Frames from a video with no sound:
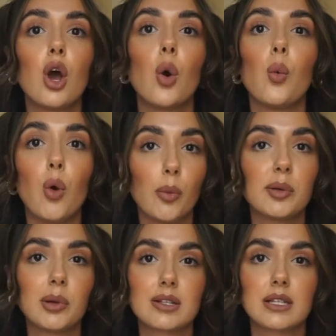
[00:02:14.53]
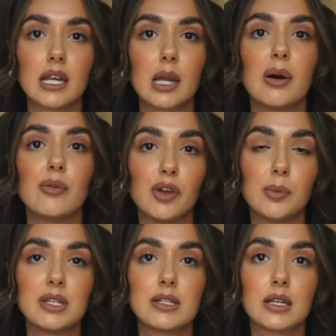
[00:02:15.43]
what people are saying about
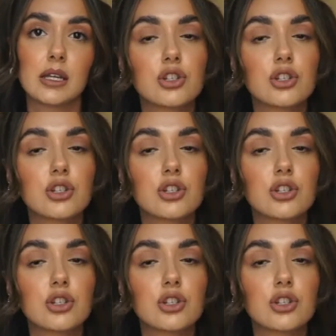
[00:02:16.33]
vitamin C.